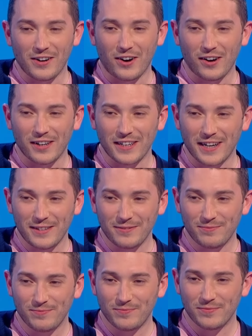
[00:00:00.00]
holiday.
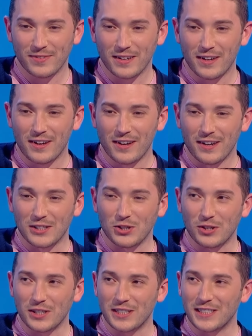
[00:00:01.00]

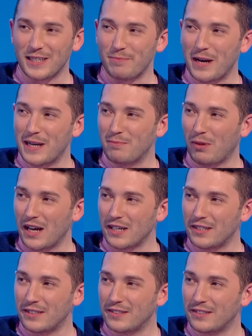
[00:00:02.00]
Took her to see Men in
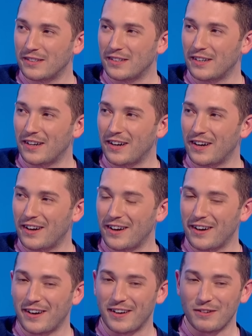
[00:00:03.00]
Black.
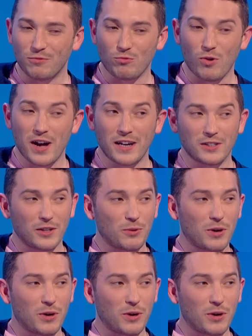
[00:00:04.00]
Rained on the